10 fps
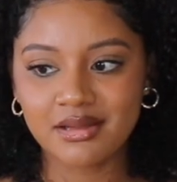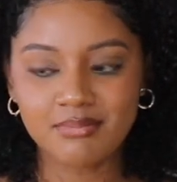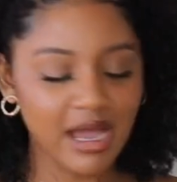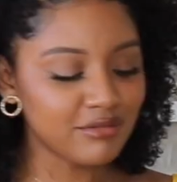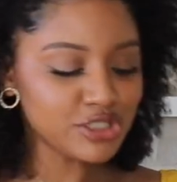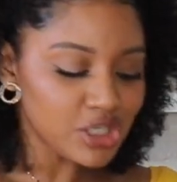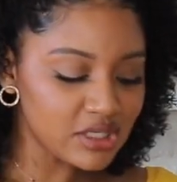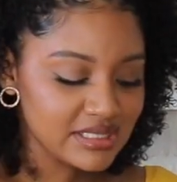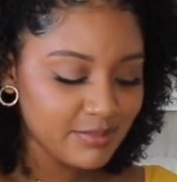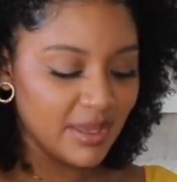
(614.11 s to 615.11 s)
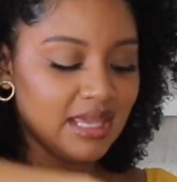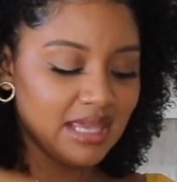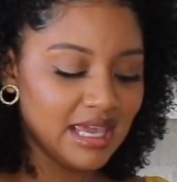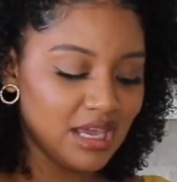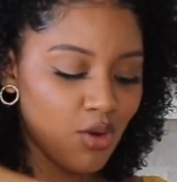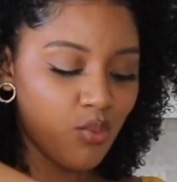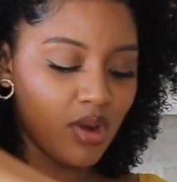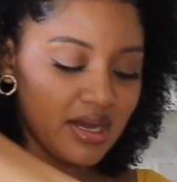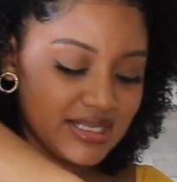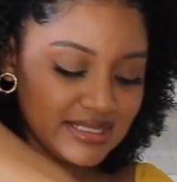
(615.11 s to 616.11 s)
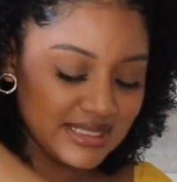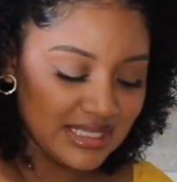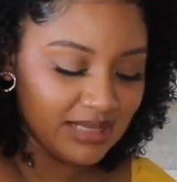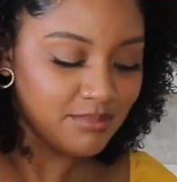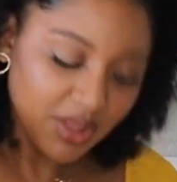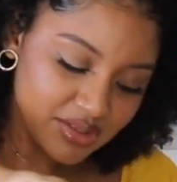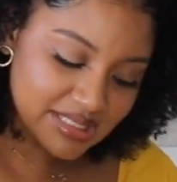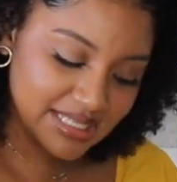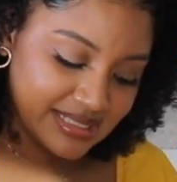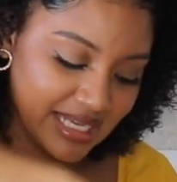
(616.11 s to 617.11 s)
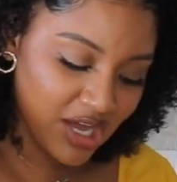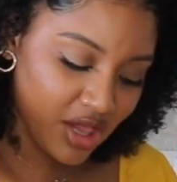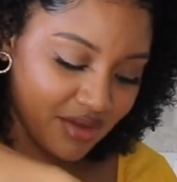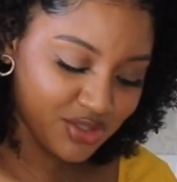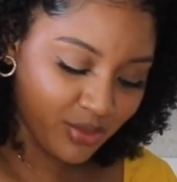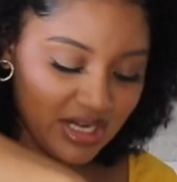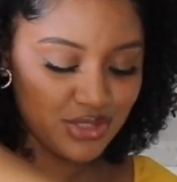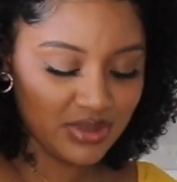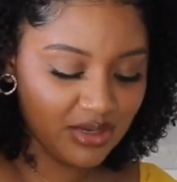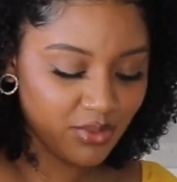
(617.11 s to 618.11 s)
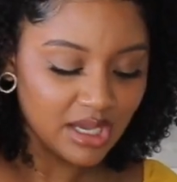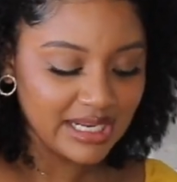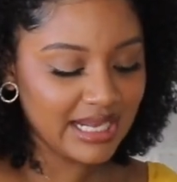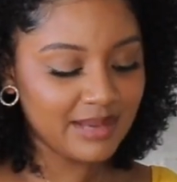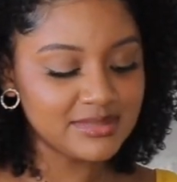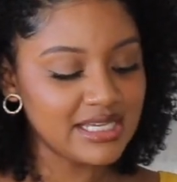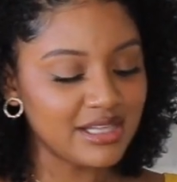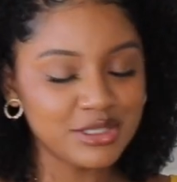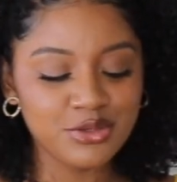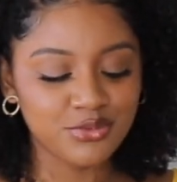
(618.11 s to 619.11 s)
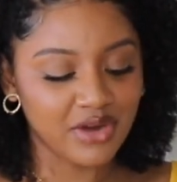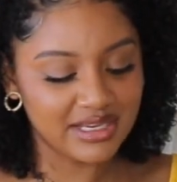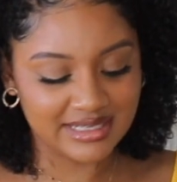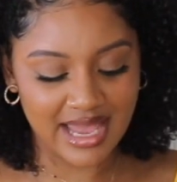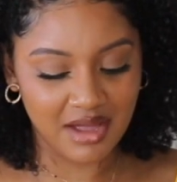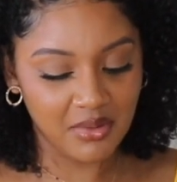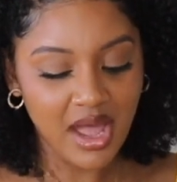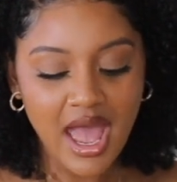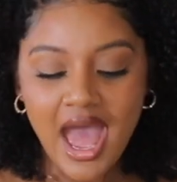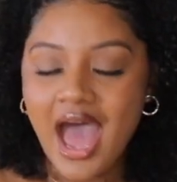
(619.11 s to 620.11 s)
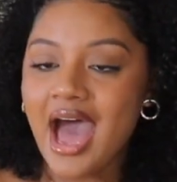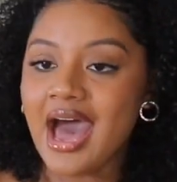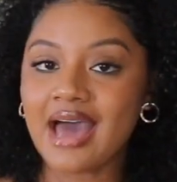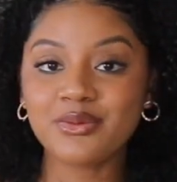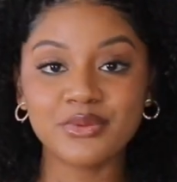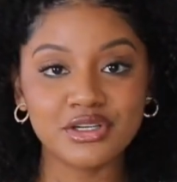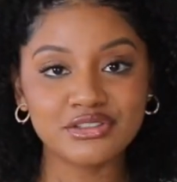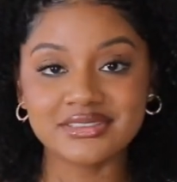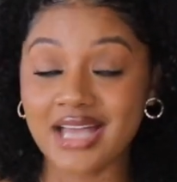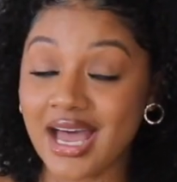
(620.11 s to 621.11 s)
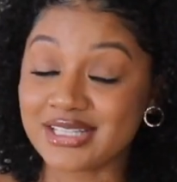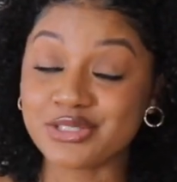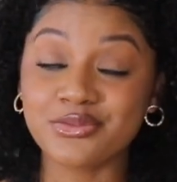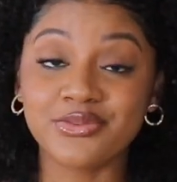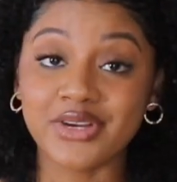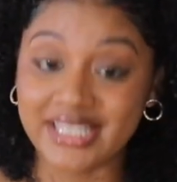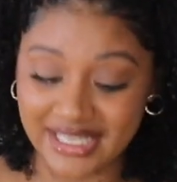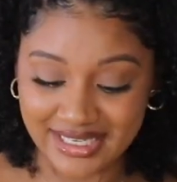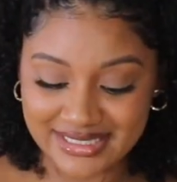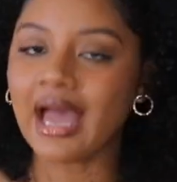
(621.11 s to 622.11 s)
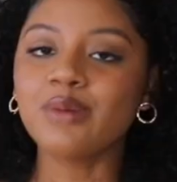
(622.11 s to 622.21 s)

My return to baking was the Mother's Day sale of 2021, and I'm telling you right now, I will not forget it.